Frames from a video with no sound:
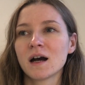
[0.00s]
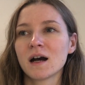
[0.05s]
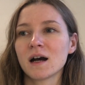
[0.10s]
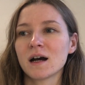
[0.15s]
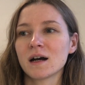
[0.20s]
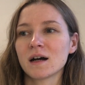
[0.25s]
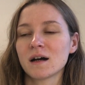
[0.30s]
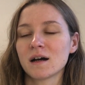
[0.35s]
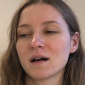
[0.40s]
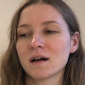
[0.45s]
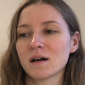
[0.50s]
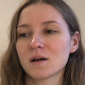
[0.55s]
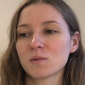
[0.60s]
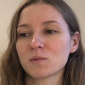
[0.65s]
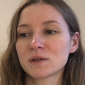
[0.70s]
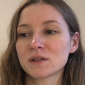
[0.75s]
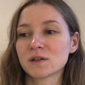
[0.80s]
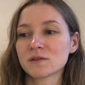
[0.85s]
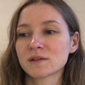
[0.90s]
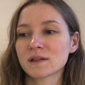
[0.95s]
uh, we
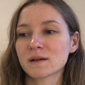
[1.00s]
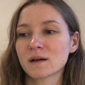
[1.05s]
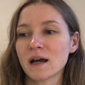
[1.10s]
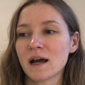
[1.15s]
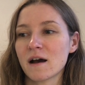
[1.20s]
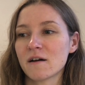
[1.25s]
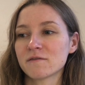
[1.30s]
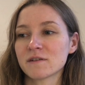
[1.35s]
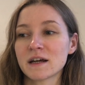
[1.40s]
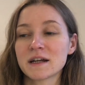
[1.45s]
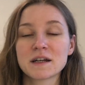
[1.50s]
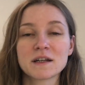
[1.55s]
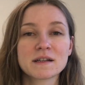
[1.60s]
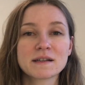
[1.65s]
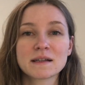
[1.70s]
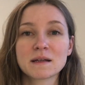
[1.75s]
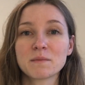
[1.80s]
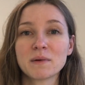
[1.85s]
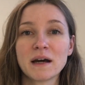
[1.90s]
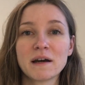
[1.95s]
don't have any
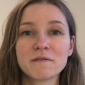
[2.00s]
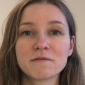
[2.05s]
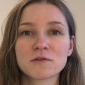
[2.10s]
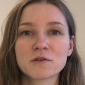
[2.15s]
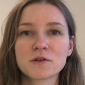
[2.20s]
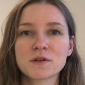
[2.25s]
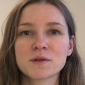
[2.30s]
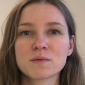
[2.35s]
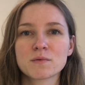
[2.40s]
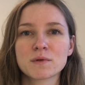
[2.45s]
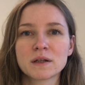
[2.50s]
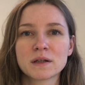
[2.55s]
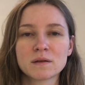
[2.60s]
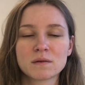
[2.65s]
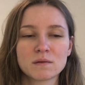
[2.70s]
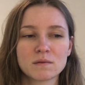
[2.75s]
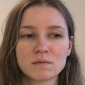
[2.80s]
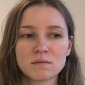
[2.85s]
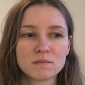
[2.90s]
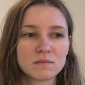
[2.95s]
sleep efforts,
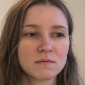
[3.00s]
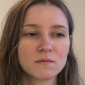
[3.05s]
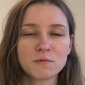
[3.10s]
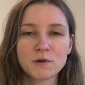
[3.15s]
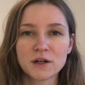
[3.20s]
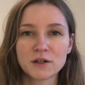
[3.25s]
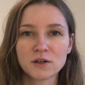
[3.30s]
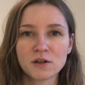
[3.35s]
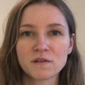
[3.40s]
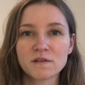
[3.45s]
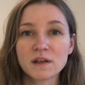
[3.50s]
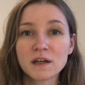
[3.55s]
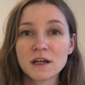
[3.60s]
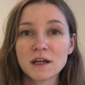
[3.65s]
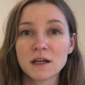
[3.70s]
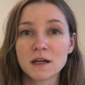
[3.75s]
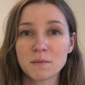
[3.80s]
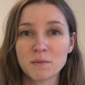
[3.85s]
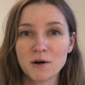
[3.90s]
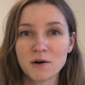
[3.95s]
when we are not
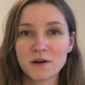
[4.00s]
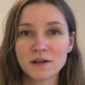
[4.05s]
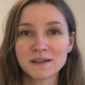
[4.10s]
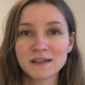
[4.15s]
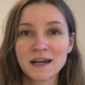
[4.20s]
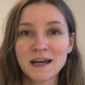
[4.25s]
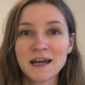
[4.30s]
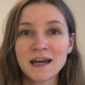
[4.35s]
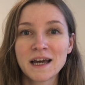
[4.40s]
thinking about it,